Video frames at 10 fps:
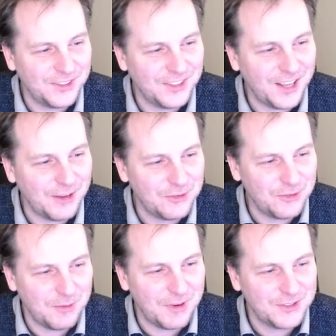live
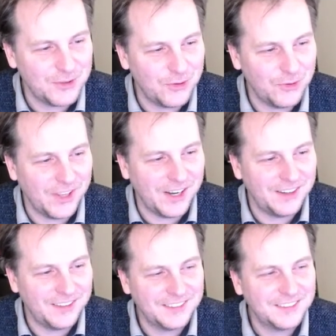stream. I saw you there.
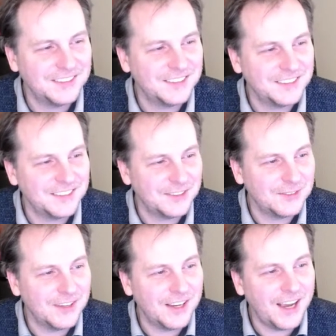So,
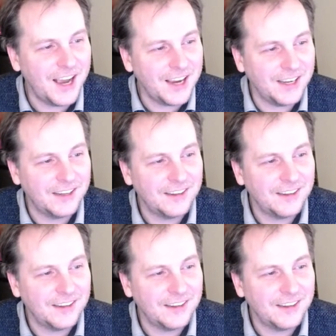hi,